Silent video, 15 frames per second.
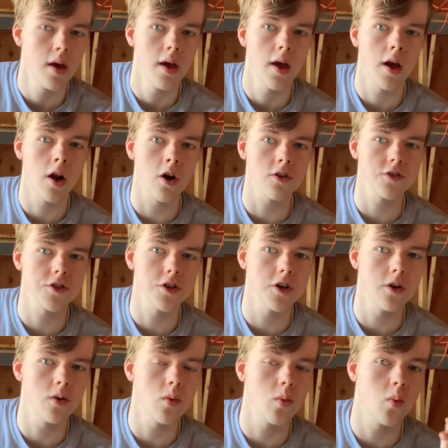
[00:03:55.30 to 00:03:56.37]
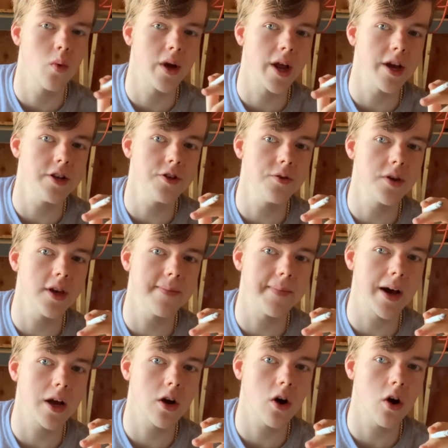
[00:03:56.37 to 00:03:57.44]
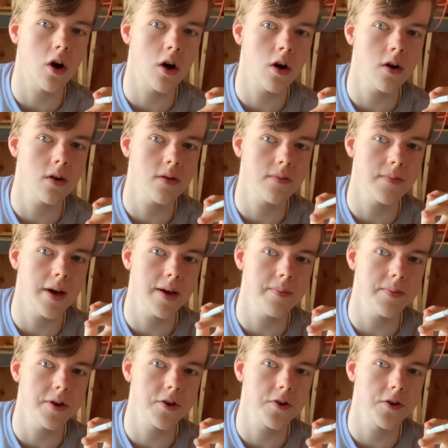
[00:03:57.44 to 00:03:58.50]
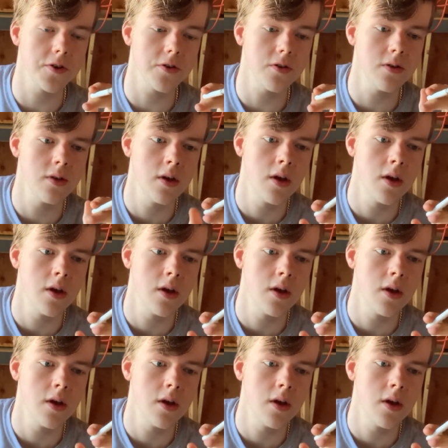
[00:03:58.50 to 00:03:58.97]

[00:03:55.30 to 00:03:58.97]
And also, when I do get my car, my Imperial,